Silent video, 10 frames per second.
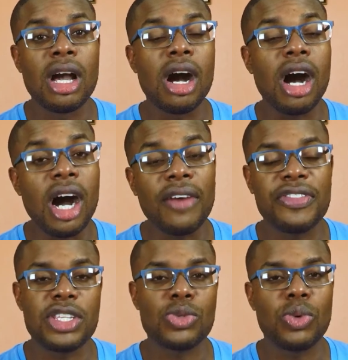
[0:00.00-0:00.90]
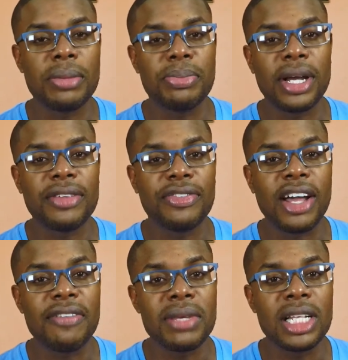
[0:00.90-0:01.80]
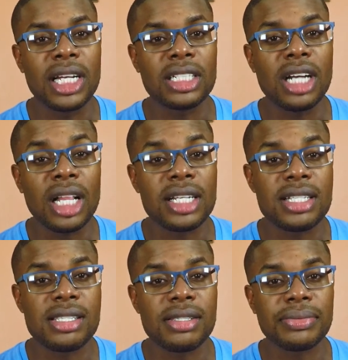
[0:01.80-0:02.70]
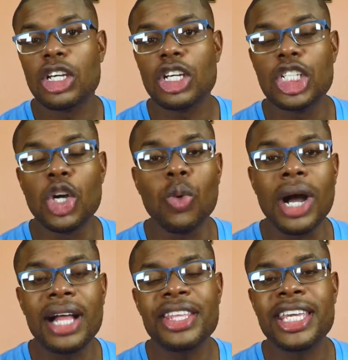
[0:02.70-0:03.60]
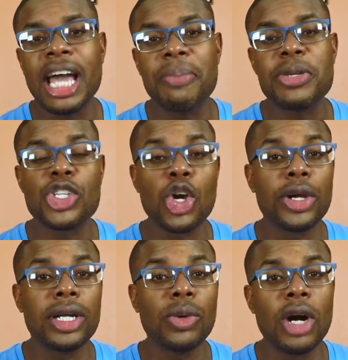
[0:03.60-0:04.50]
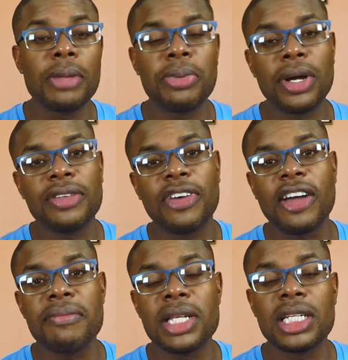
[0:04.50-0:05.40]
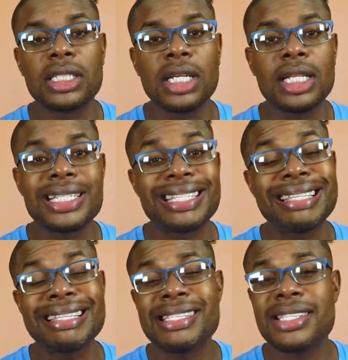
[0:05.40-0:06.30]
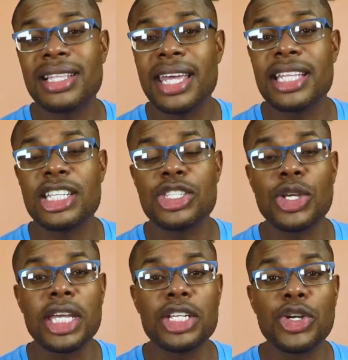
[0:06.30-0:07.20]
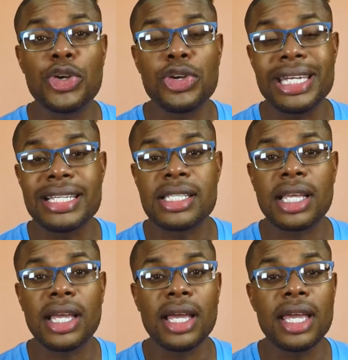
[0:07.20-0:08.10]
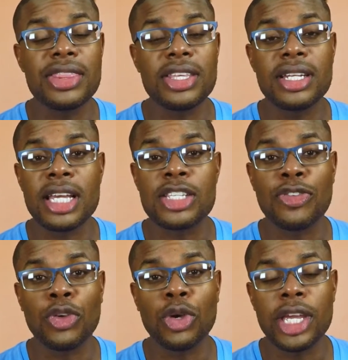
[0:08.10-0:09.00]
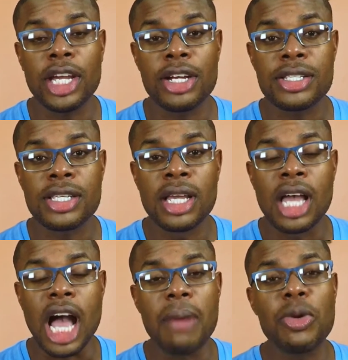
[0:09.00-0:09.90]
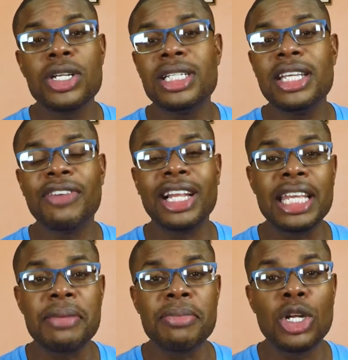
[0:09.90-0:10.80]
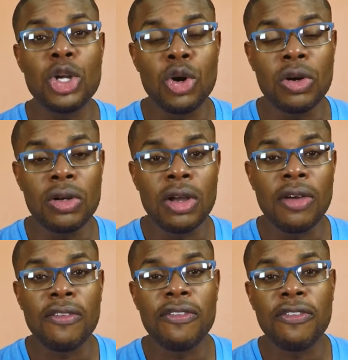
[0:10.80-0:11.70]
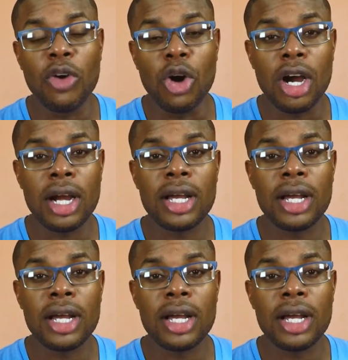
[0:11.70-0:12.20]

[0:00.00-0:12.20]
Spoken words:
of this $1.5 million. Now, while the cap is currently $1.5 million, it is slated to increase in the next few years. I'm going to leave a link below for